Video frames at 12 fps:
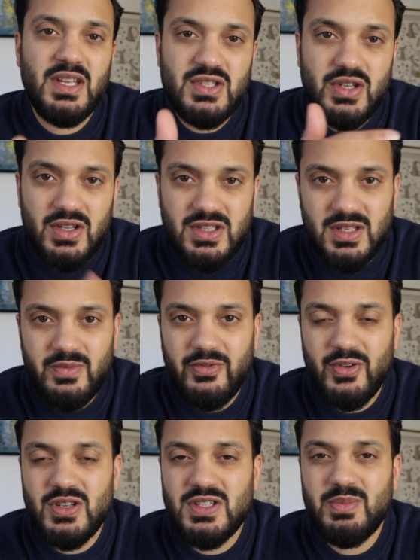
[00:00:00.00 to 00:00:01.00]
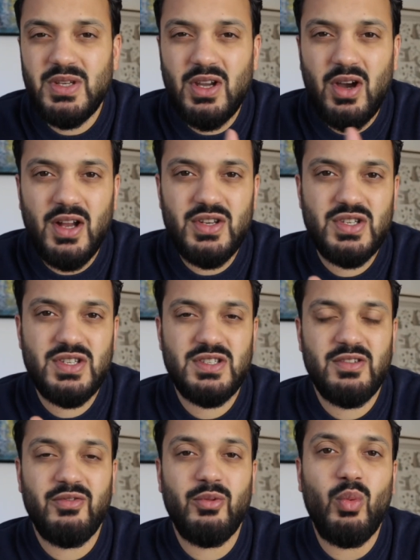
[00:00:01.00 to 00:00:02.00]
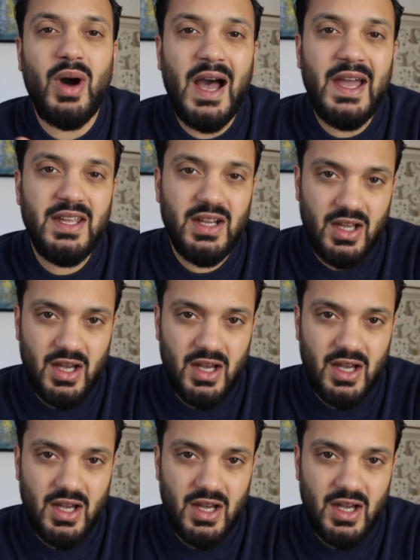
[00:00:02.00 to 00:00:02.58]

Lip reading: it's good to first be conscious of why a